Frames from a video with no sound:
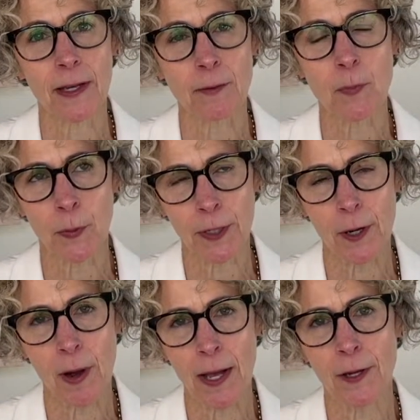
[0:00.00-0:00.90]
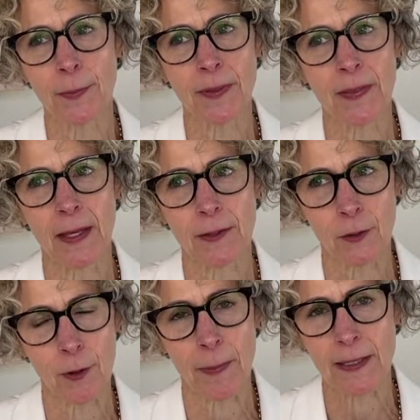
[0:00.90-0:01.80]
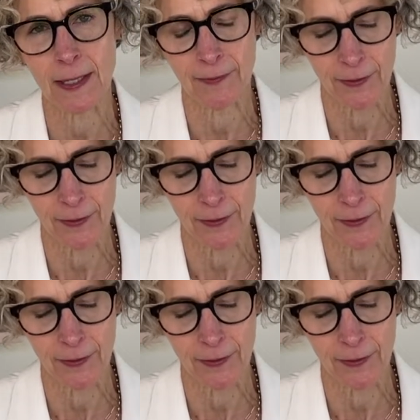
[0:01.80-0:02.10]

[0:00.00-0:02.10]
I was born in Ohio, but then grew up outside of